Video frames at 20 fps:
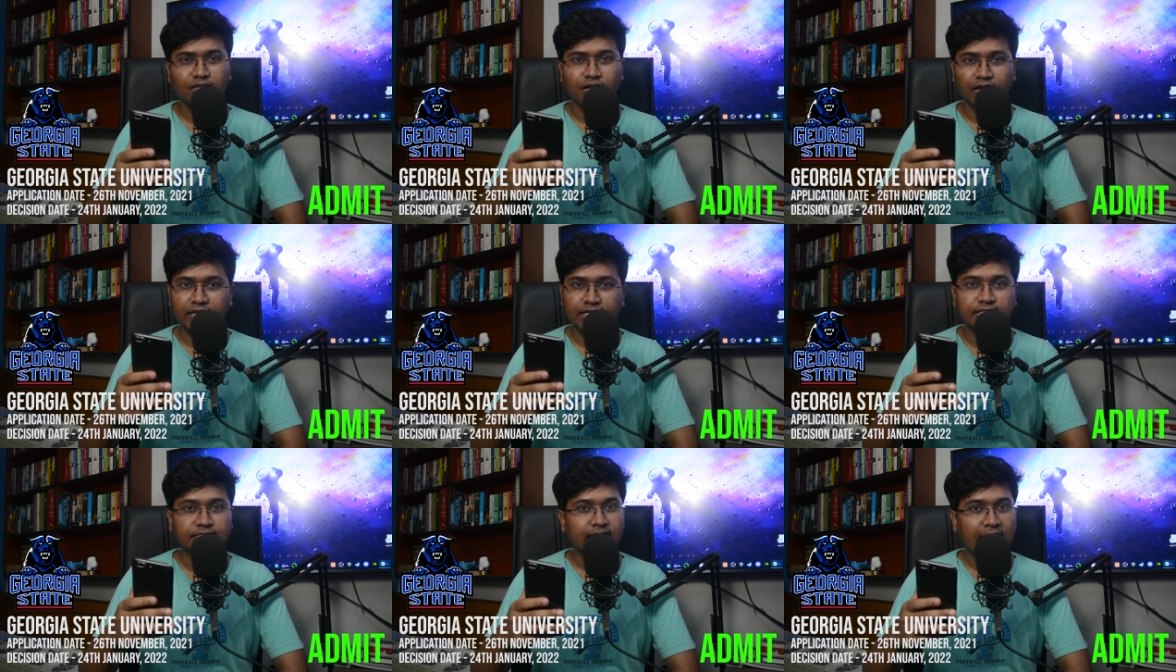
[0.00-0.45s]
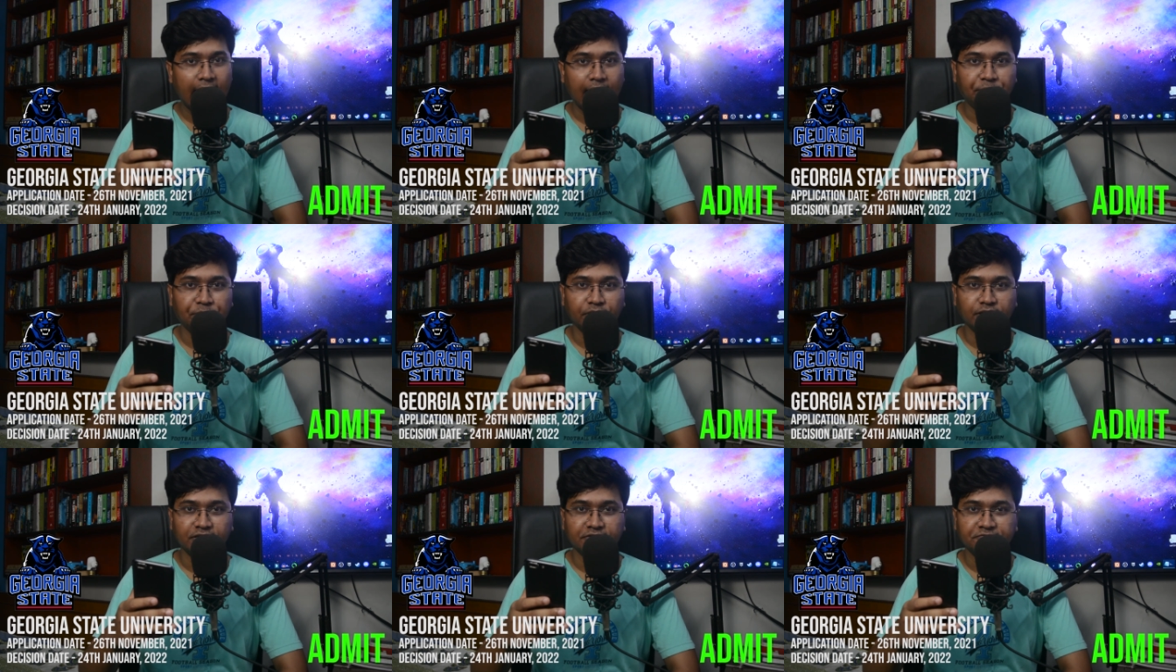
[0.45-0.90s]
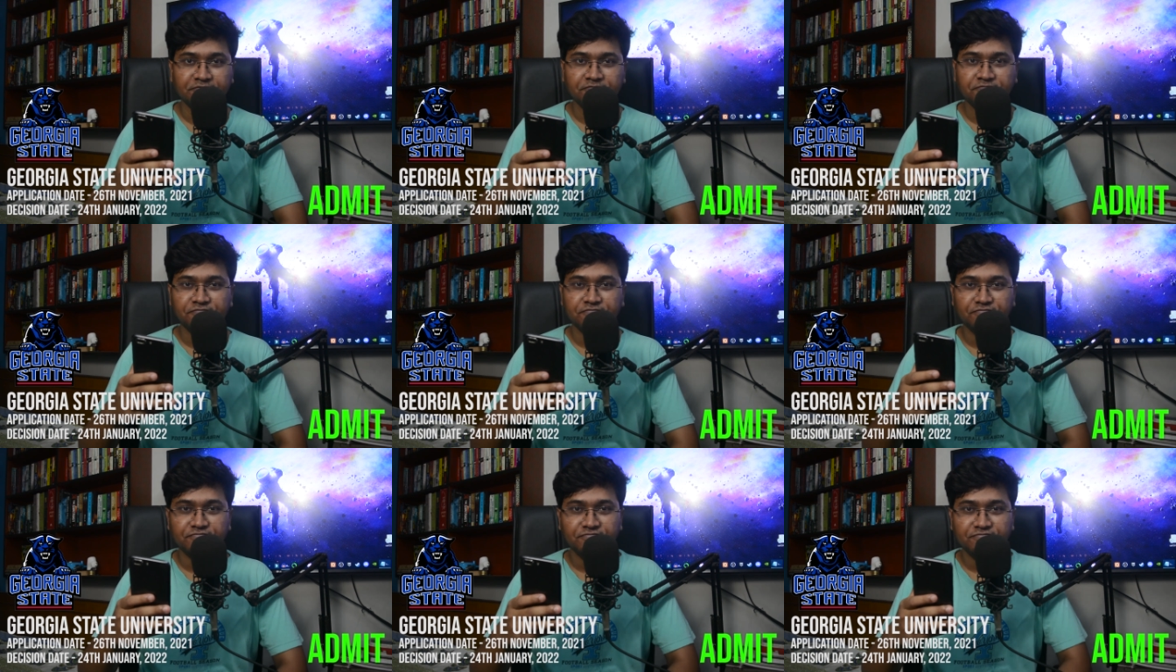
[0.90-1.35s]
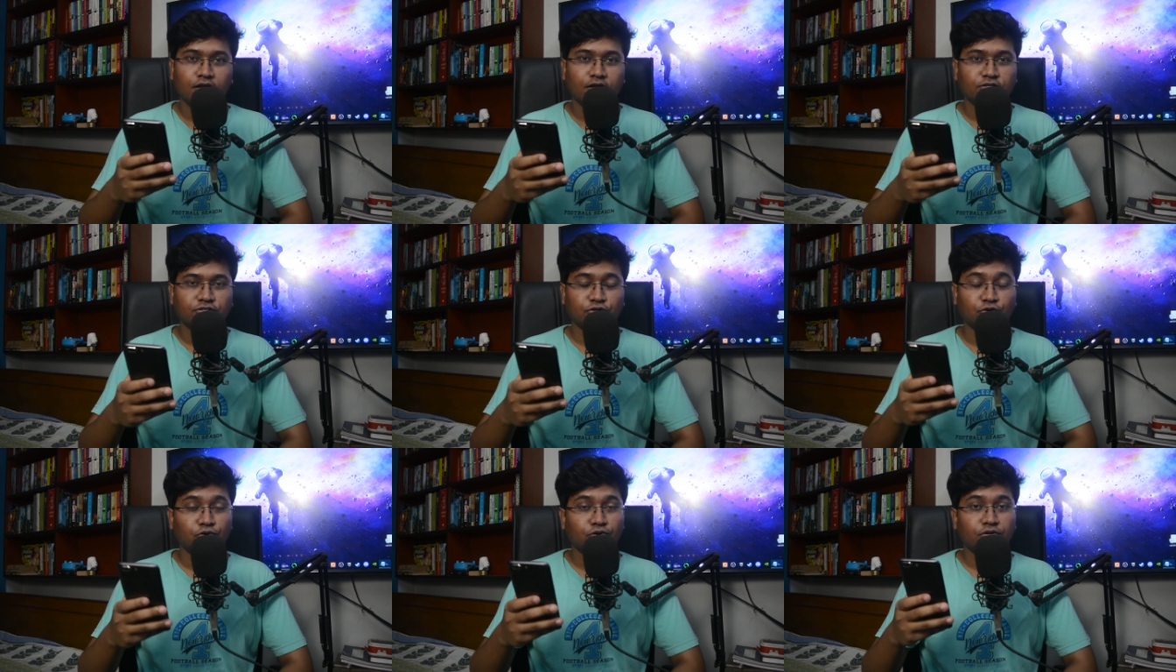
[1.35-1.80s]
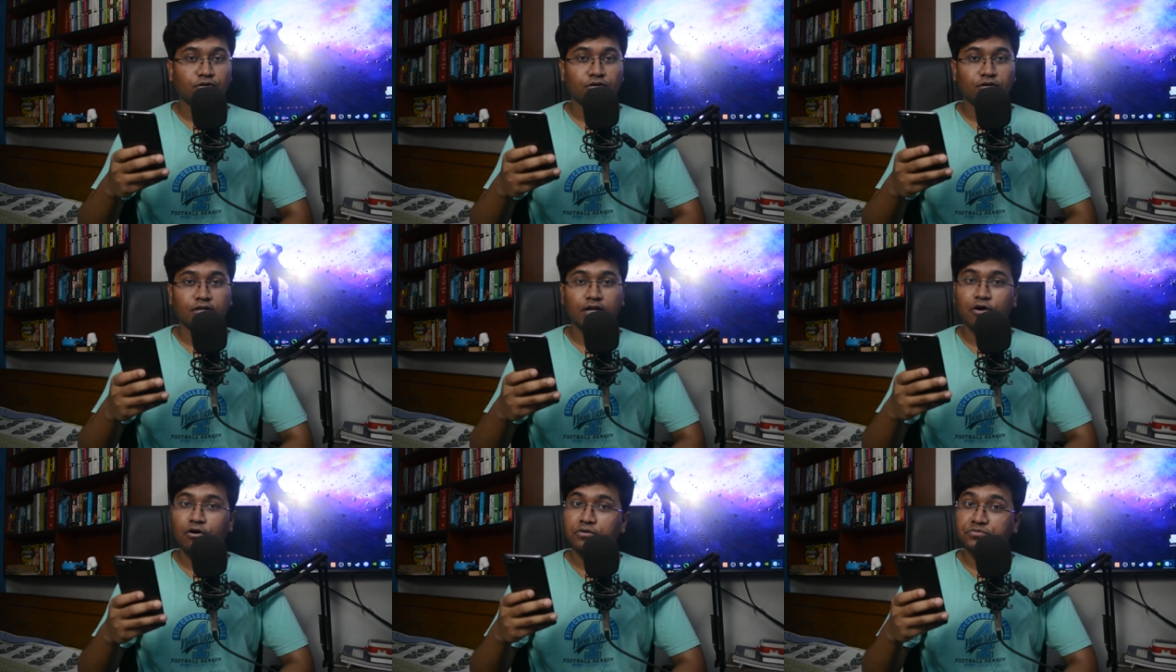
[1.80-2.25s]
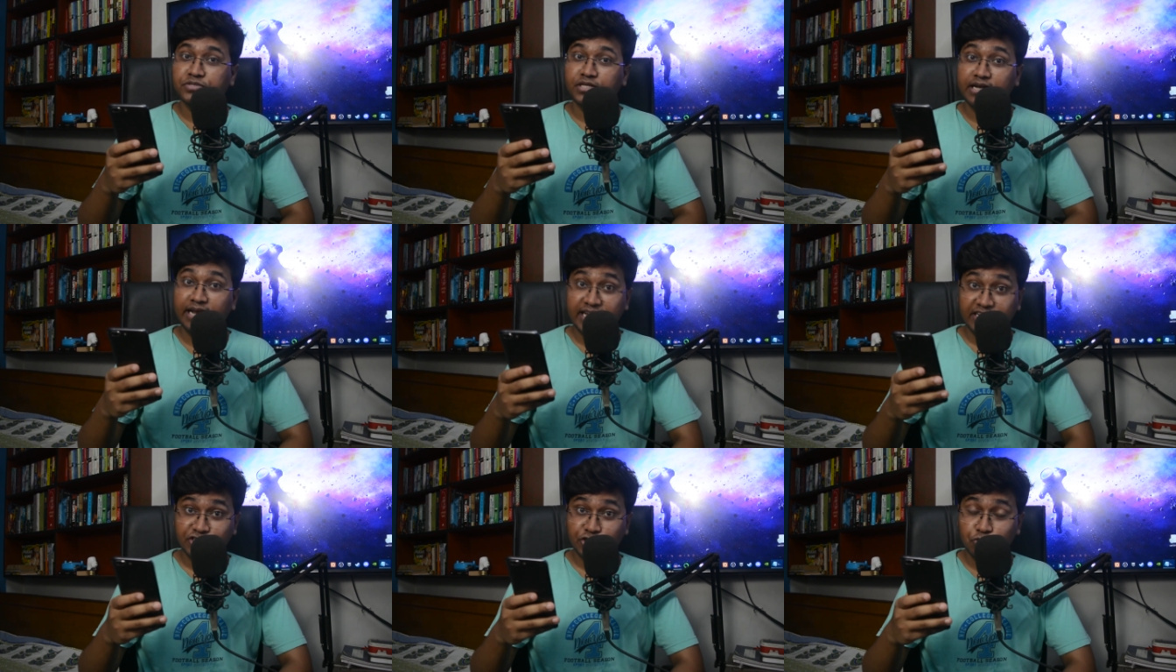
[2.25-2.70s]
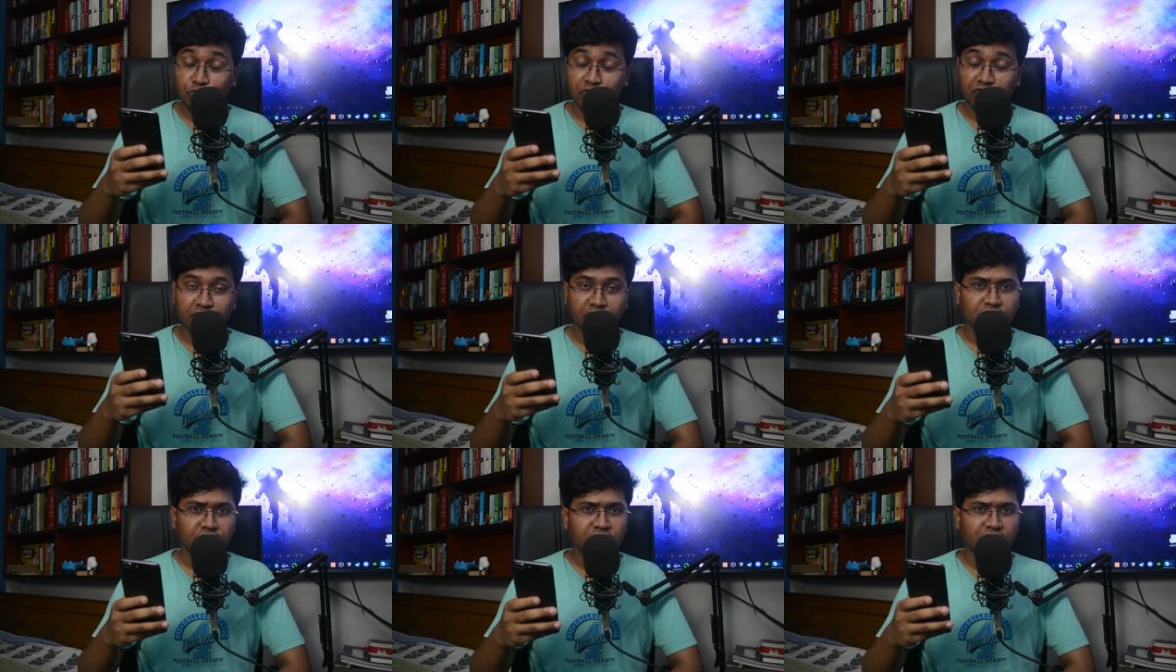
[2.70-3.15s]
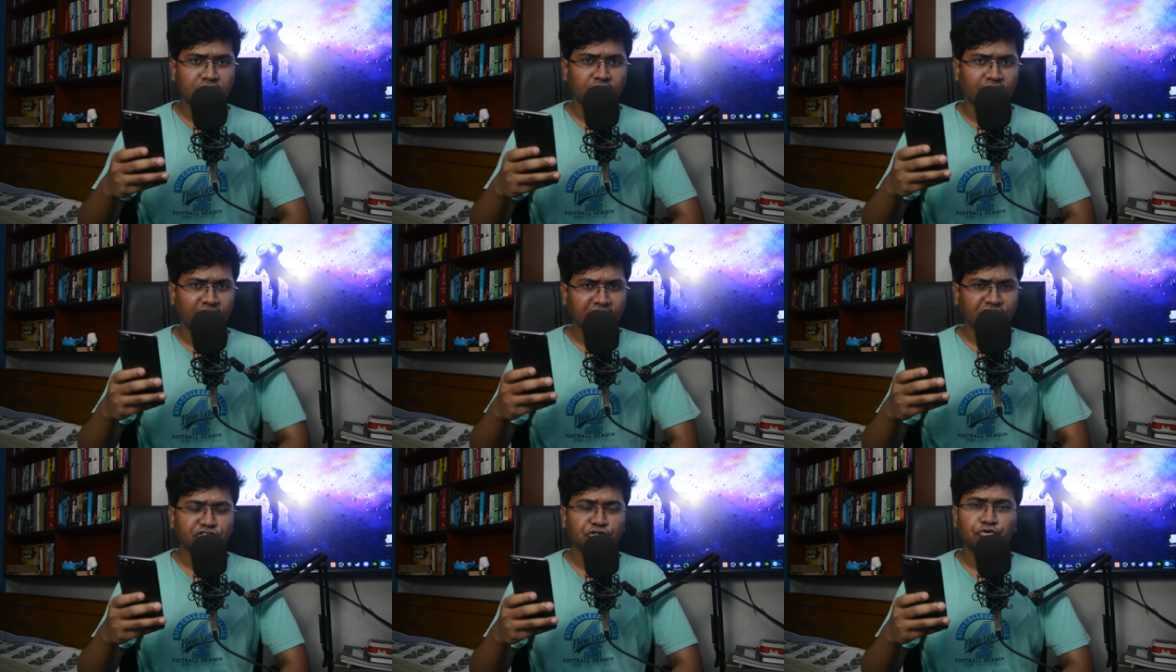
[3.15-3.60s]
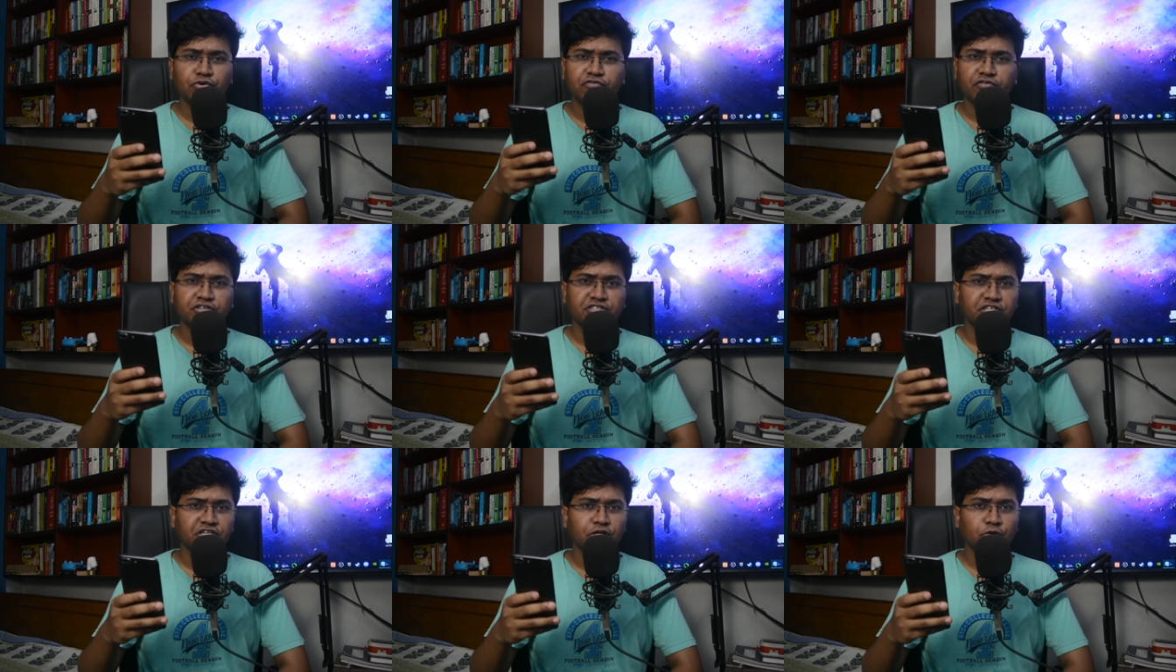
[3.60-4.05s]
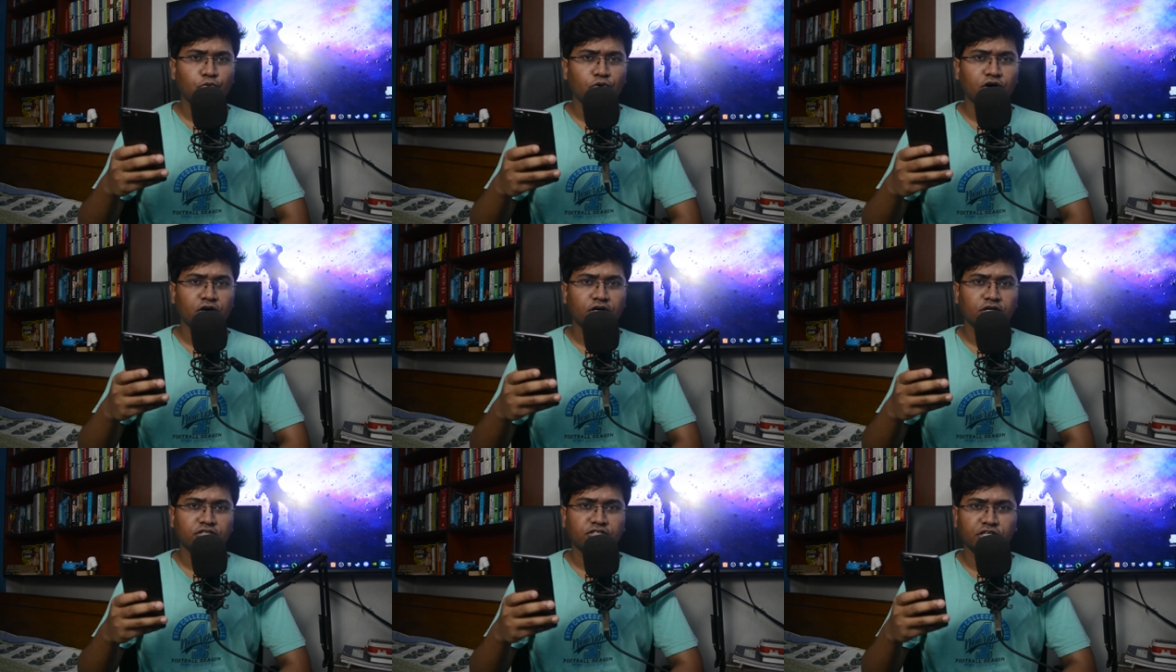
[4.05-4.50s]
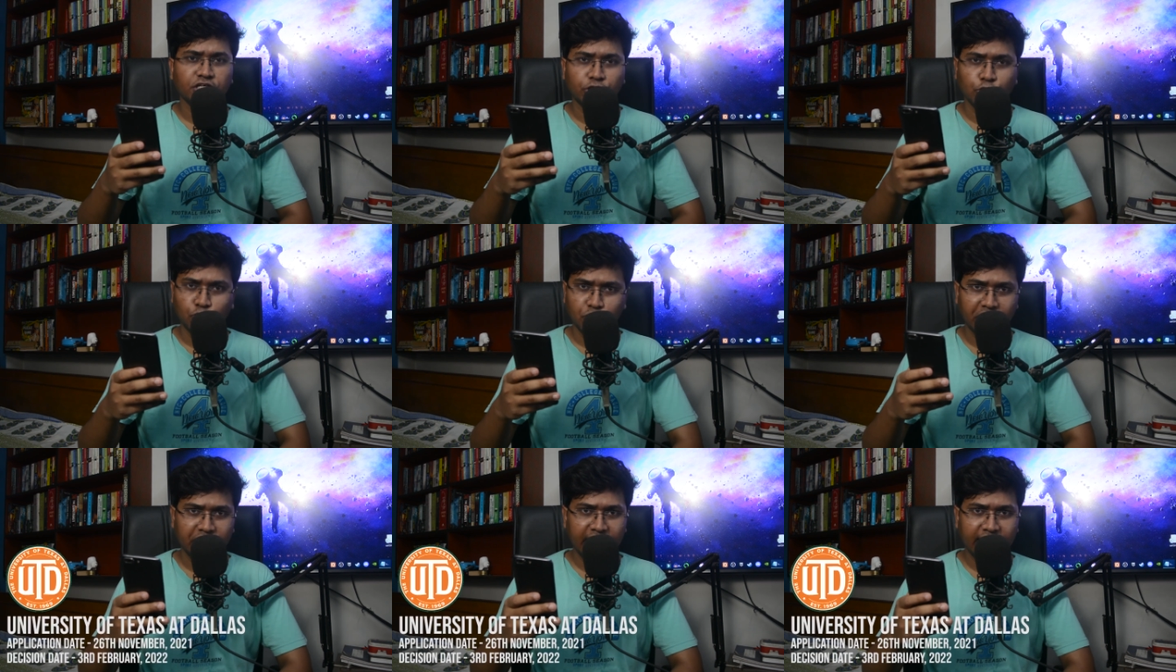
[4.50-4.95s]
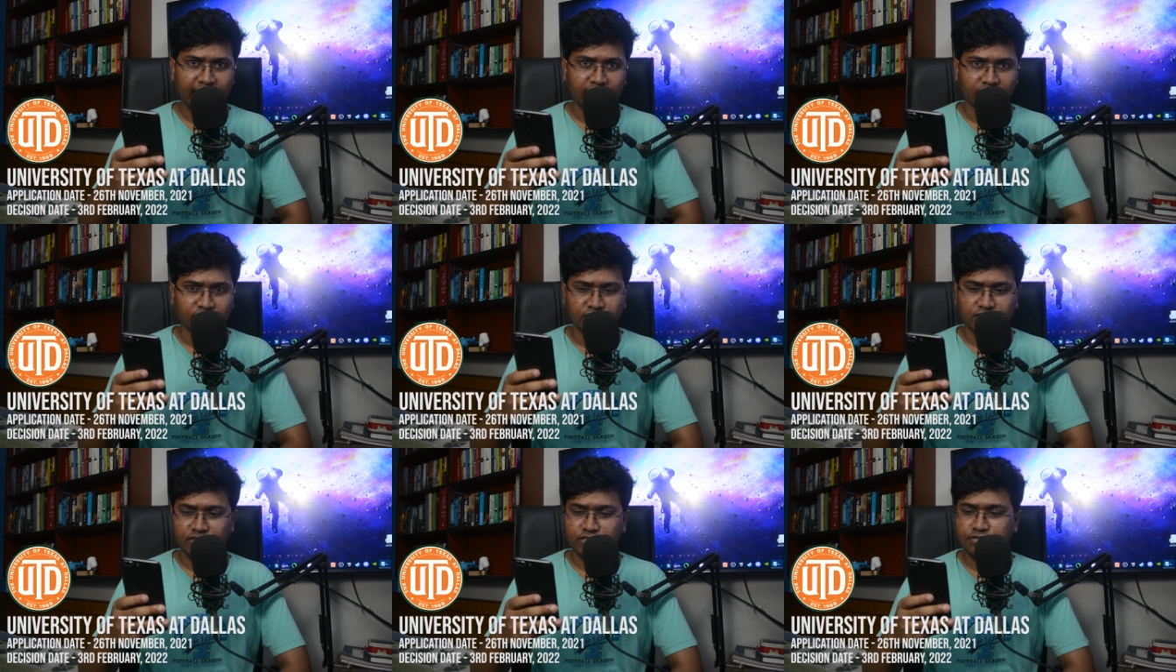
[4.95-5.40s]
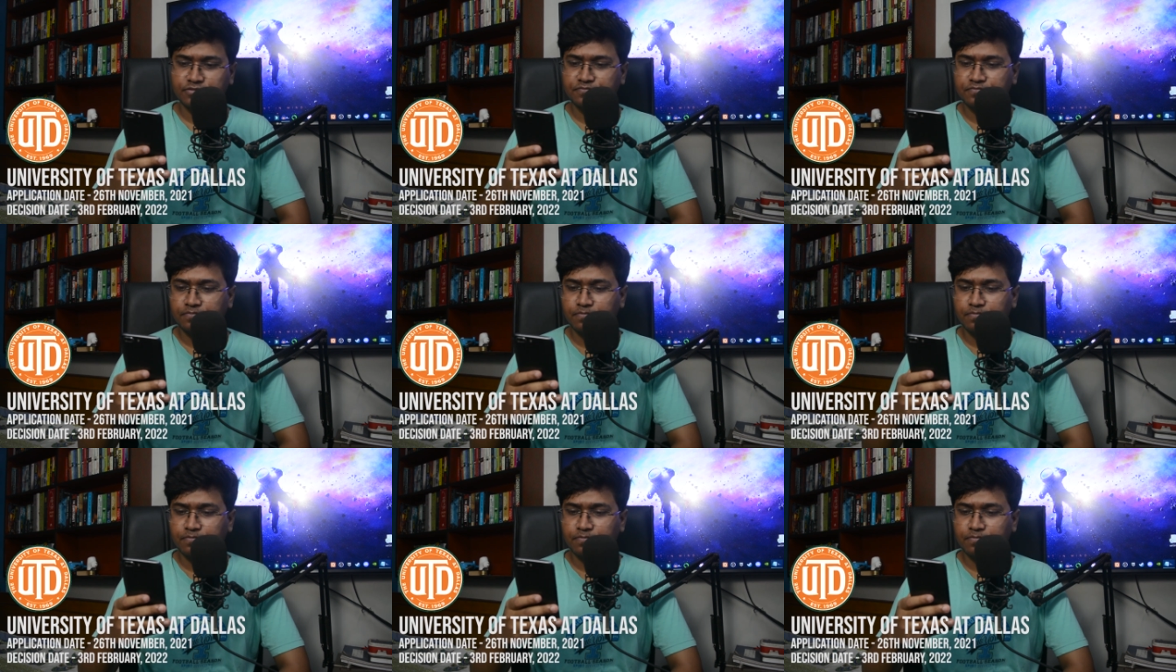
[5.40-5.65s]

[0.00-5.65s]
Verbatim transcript: nonetheless happy. So now comes the next university. The next university was UT Dallas.